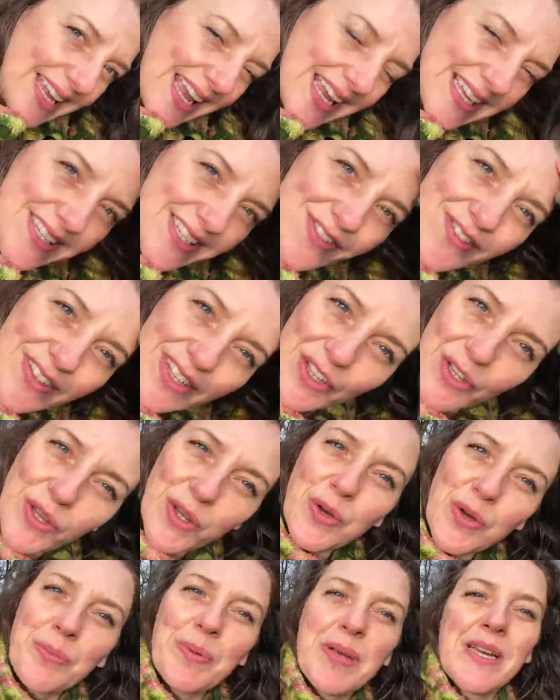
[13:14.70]
It's really
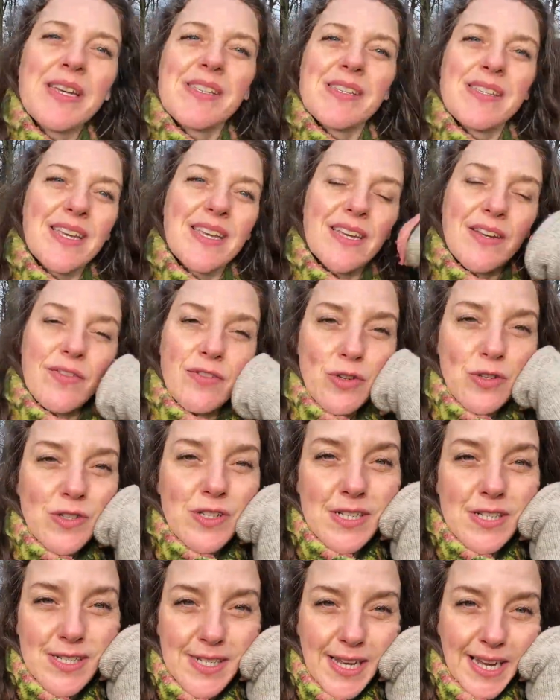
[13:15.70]
cool because like in a few years'